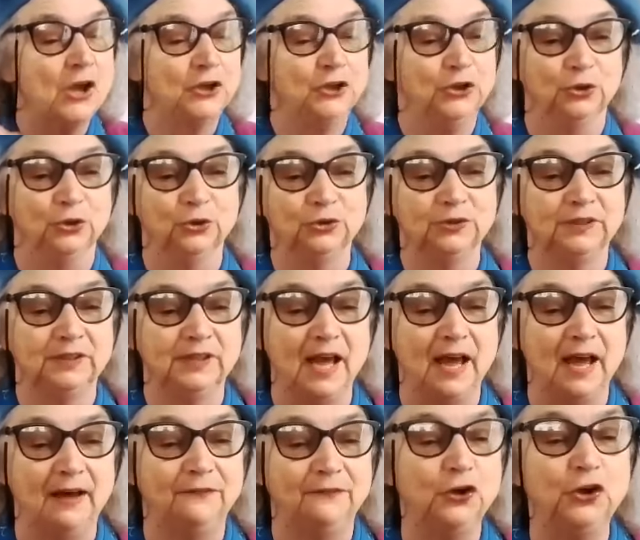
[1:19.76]
You'll
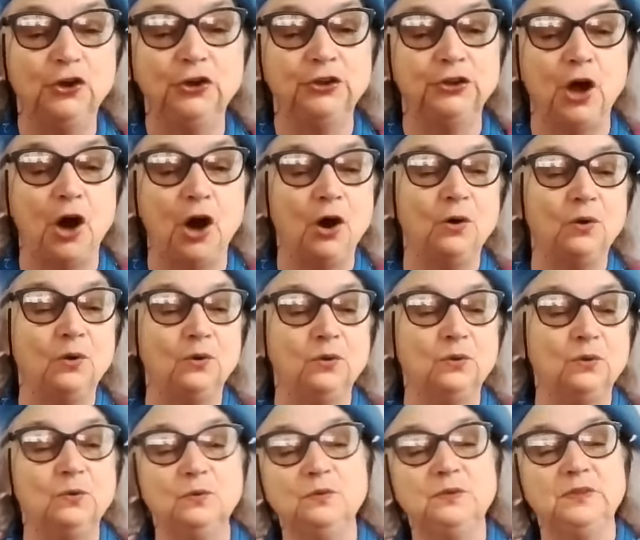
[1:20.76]
never
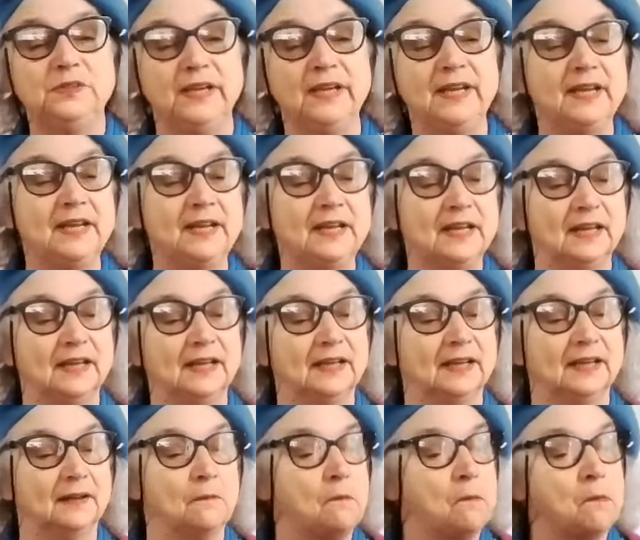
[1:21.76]
know,
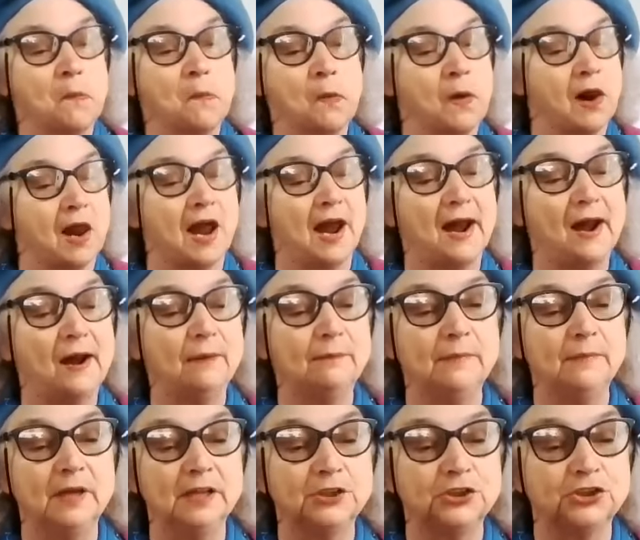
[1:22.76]
dear, how
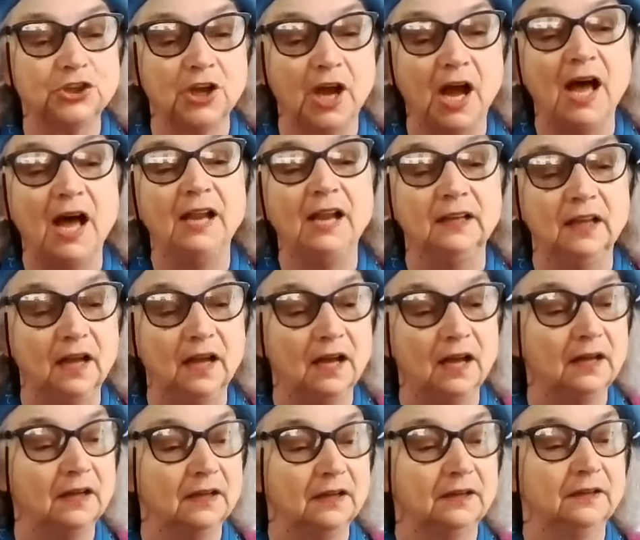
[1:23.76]
much I
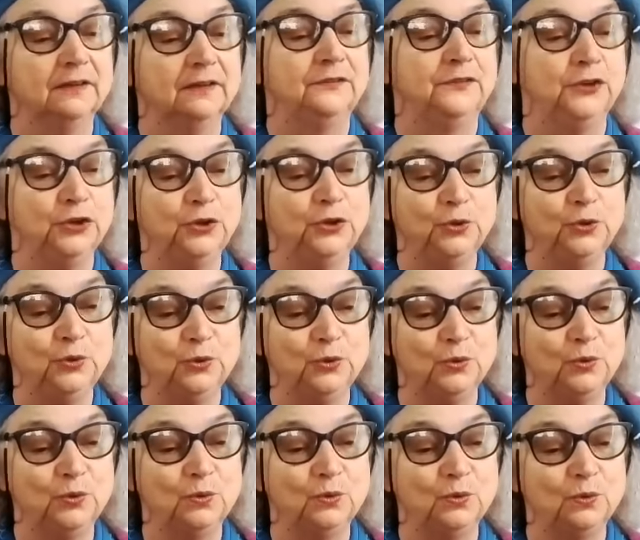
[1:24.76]
love
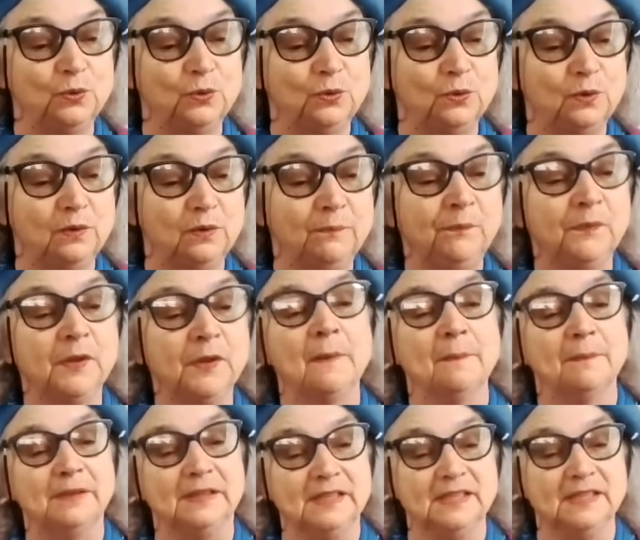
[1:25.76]
you.
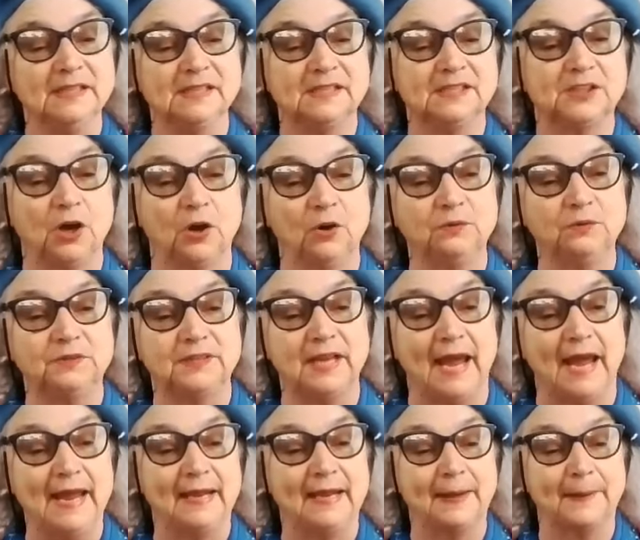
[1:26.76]
Please don't
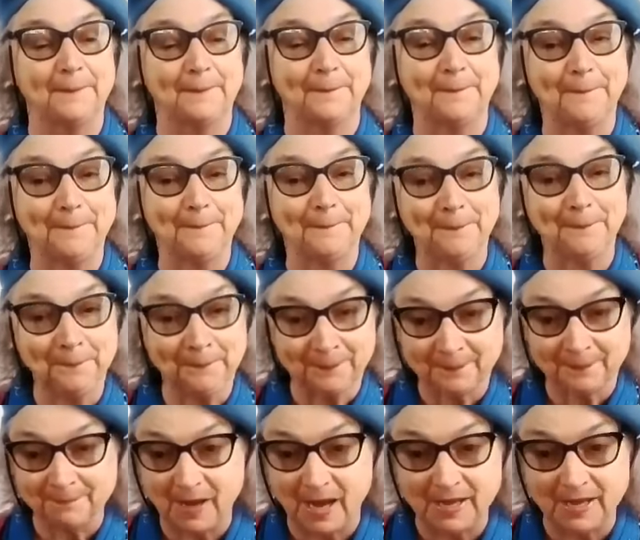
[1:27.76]
take
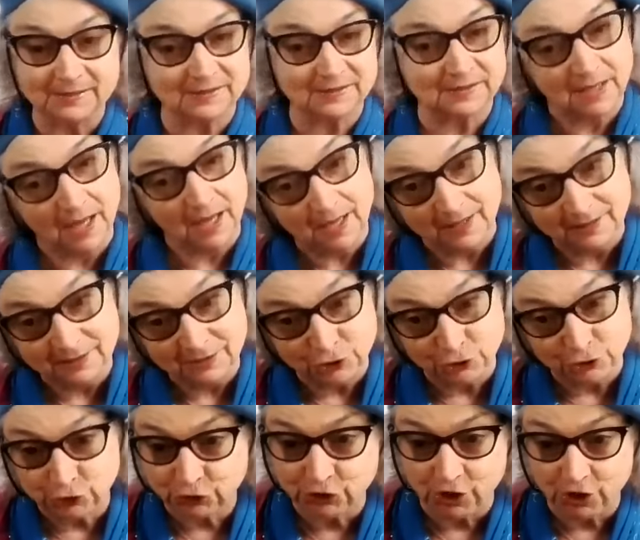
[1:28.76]
my
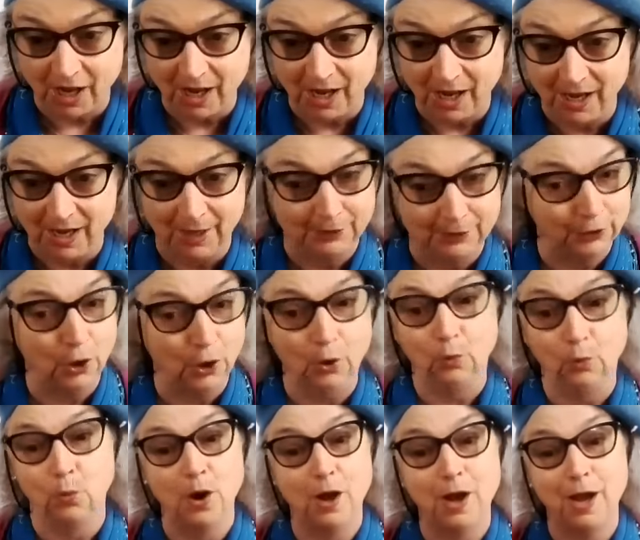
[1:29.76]
sunshine
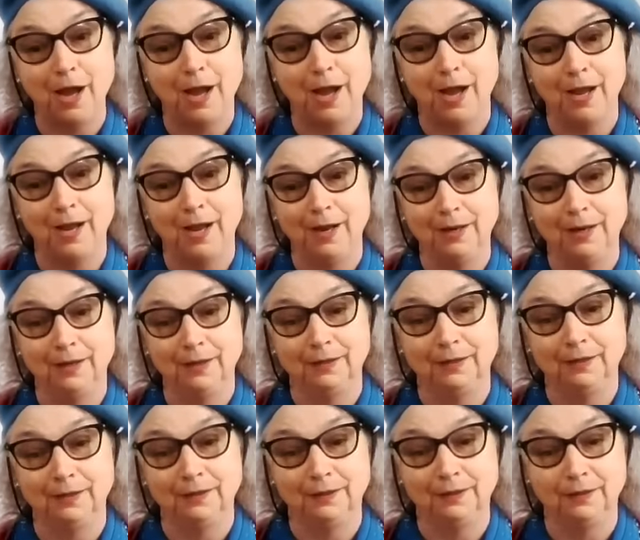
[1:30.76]
away.